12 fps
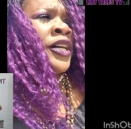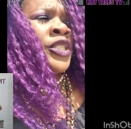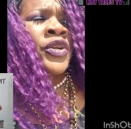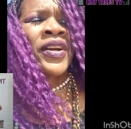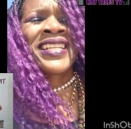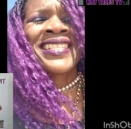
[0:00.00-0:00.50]

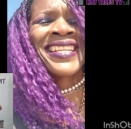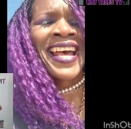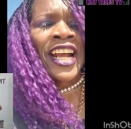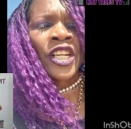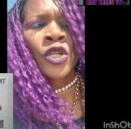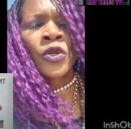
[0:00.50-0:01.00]

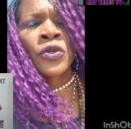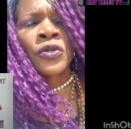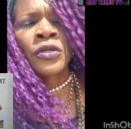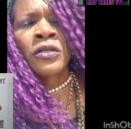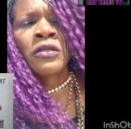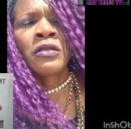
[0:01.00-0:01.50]

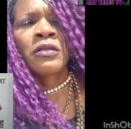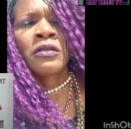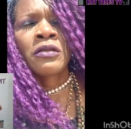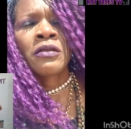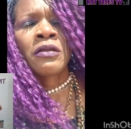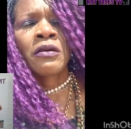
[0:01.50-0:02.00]
transactional
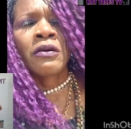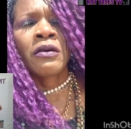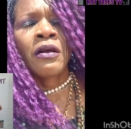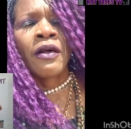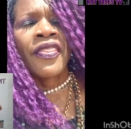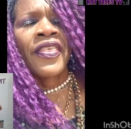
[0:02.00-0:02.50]

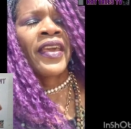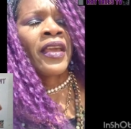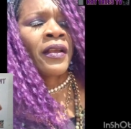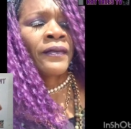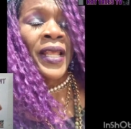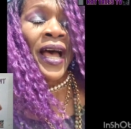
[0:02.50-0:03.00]

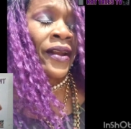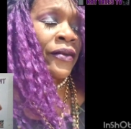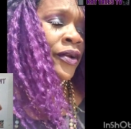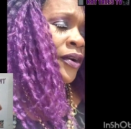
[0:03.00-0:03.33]
thing. I don't